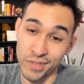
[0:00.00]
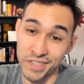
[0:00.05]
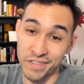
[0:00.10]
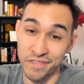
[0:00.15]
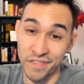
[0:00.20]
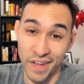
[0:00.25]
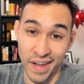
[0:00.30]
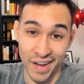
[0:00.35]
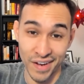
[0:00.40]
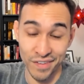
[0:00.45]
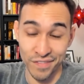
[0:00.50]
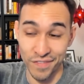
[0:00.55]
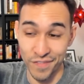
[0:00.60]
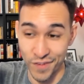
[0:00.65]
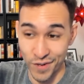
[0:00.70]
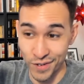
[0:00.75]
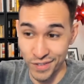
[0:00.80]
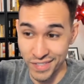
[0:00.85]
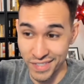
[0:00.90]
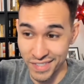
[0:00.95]
Fang
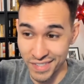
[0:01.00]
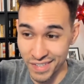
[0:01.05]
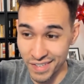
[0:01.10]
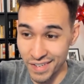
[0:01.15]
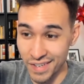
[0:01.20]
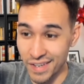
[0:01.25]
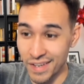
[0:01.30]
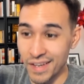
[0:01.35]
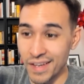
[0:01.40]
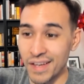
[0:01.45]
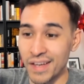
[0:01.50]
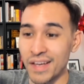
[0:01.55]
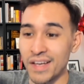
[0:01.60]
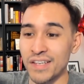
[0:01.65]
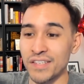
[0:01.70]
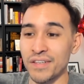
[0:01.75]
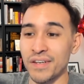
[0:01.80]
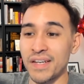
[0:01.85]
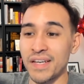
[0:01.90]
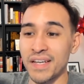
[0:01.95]
first,
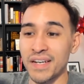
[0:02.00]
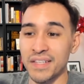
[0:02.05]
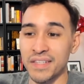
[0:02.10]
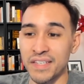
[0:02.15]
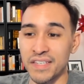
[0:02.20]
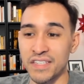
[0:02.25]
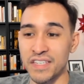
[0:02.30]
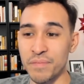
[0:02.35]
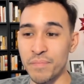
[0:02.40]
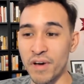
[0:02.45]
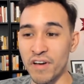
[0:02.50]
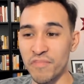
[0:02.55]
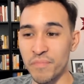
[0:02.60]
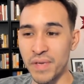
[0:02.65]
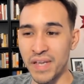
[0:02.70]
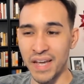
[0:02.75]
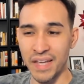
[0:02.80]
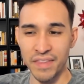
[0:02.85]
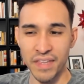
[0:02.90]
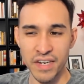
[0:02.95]
so that he can at least debuff
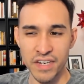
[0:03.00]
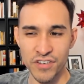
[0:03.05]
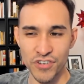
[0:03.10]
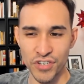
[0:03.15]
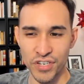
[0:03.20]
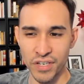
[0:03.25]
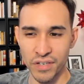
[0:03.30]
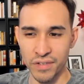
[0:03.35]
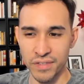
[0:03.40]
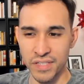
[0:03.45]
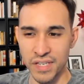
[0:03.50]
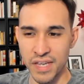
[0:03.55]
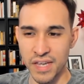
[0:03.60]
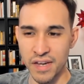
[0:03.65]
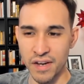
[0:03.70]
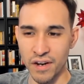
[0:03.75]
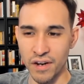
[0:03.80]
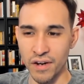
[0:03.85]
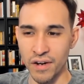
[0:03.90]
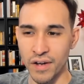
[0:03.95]
me, and then he shields
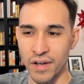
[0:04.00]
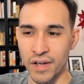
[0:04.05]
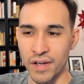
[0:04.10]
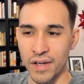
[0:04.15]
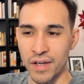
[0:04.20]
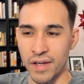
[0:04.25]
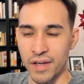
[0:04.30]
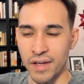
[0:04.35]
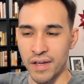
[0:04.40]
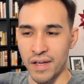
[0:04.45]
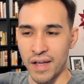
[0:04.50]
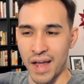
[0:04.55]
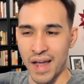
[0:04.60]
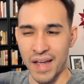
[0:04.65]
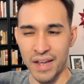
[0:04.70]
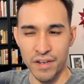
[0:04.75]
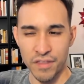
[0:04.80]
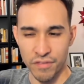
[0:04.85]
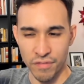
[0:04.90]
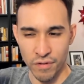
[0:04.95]
here,
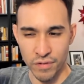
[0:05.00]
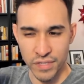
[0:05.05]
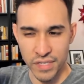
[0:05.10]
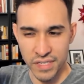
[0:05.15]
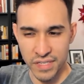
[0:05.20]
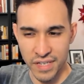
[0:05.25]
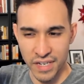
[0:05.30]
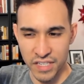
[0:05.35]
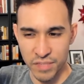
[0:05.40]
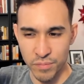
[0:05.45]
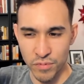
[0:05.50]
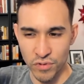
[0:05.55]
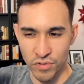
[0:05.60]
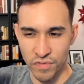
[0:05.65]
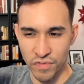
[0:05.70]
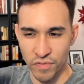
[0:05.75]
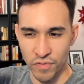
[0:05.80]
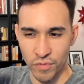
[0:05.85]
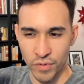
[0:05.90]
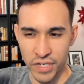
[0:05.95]
and throws this next
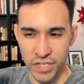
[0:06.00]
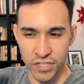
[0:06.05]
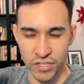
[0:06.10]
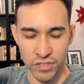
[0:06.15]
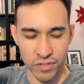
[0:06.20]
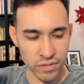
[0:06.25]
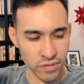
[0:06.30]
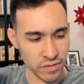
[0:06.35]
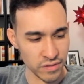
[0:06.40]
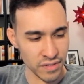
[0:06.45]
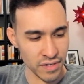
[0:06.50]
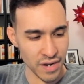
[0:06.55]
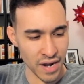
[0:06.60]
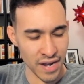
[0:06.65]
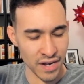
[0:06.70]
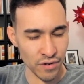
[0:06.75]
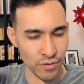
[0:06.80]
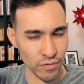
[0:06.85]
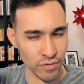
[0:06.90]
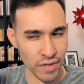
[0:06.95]
move, which
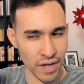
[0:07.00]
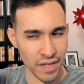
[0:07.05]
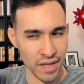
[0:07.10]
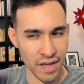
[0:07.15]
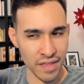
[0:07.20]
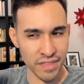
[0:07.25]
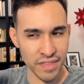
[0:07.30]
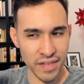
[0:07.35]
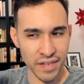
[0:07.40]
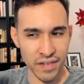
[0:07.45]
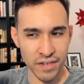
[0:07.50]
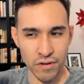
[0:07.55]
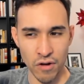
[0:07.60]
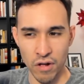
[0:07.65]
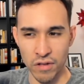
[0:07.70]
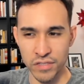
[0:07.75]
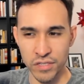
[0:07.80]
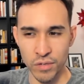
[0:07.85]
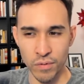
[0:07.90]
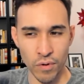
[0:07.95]
I think can
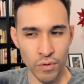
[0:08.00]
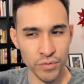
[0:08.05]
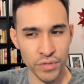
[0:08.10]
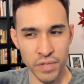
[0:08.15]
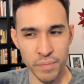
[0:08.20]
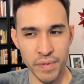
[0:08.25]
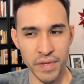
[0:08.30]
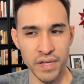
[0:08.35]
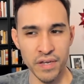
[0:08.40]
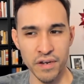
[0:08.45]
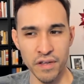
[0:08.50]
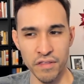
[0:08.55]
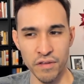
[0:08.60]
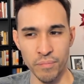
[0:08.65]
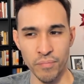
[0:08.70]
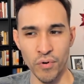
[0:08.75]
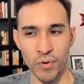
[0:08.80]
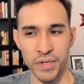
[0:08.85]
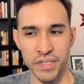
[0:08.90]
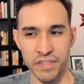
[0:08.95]
also only be another
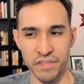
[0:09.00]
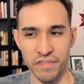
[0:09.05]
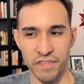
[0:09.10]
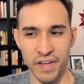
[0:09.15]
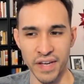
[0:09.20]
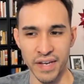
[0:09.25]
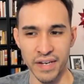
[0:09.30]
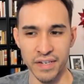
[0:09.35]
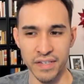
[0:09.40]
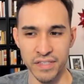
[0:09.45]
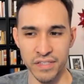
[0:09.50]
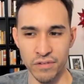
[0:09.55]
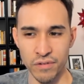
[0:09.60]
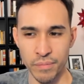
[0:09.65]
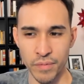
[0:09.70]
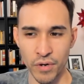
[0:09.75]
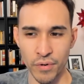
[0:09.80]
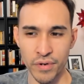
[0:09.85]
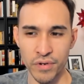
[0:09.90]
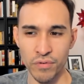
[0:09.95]
Poison Fang, so
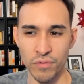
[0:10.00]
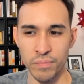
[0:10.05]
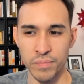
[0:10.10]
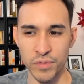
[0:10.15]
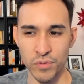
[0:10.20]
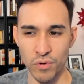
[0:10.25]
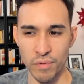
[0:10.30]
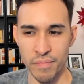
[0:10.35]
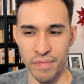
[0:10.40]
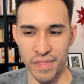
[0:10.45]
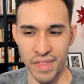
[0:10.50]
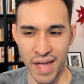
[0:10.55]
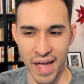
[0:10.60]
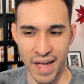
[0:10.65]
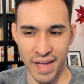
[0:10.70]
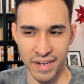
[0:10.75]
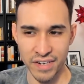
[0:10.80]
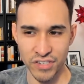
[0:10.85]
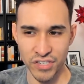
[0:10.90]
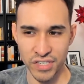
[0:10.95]
I'm going to absorb
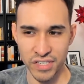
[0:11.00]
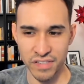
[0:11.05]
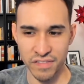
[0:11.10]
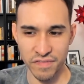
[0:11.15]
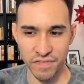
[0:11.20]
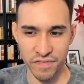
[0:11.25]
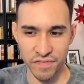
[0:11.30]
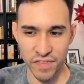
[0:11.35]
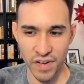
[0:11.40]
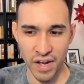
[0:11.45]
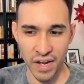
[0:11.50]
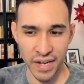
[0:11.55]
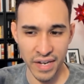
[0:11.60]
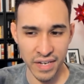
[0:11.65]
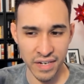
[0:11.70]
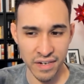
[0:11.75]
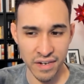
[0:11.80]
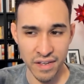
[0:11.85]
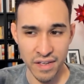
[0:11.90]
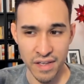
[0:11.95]
that just
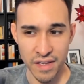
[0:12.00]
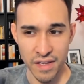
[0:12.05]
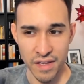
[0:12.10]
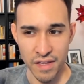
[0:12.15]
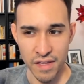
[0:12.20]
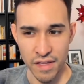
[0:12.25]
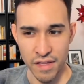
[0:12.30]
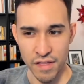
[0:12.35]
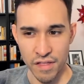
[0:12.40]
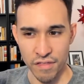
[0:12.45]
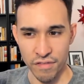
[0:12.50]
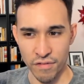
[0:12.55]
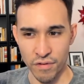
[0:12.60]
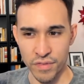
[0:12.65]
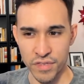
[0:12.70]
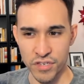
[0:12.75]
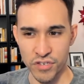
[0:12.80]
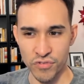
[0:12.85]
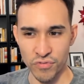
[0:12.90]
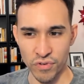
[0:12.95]
fine. Throw
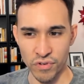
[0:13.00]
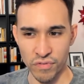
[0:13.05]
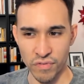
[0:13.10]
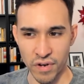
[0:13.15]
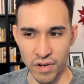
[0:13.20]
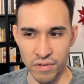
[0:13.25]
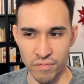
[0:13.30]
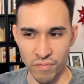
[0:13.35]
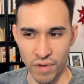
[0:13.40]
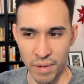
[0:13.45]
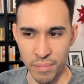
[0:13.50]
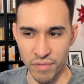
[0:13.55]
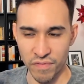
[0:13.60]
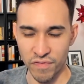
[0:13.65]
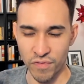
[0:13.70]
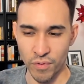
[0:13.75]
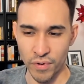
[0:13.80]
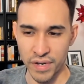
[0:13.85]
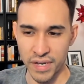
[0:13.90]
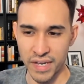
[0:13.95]
this Drill Run right
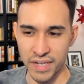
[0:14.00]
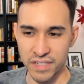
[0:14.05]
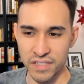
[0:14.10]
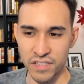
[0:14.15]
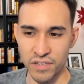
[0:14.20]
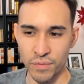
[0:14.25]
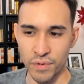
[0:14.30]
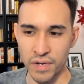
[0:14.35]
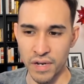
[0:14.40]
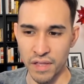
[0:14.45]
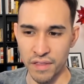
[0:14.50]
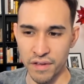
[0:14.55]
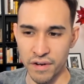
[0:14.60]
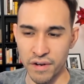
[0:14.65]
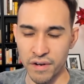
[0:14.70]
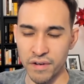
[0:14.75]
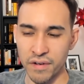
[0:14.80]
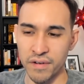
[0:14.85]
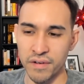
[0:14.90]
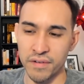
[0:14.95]
before he gets to
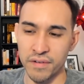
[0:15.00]
another.